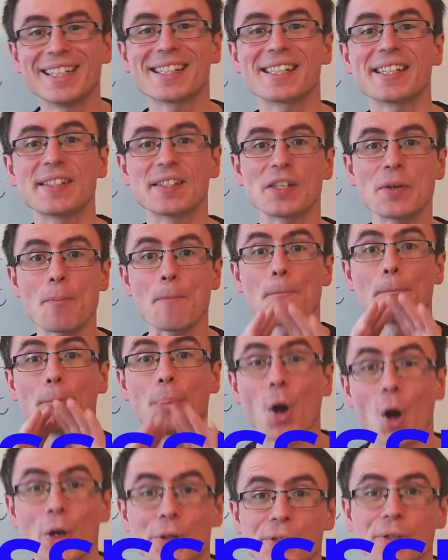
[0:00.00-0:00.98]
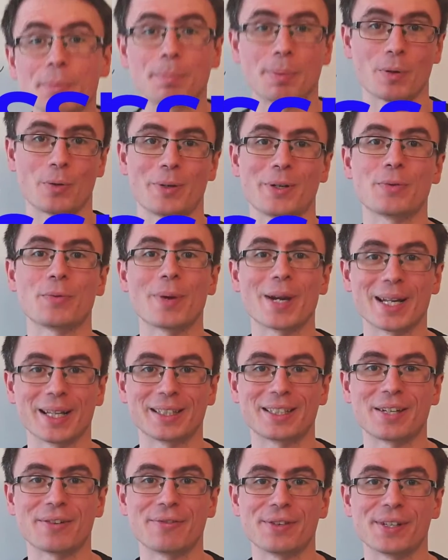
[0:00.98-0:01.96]
This is impossible in
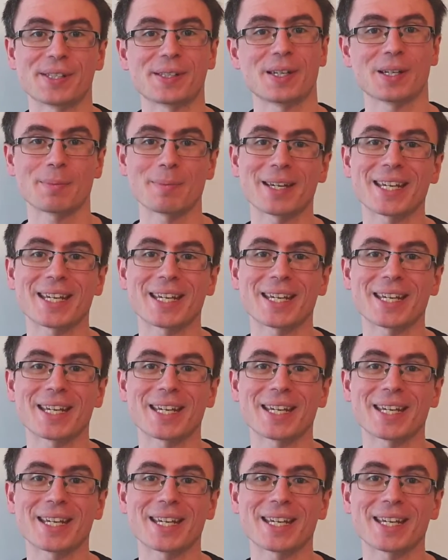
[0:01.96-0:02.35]
relativistic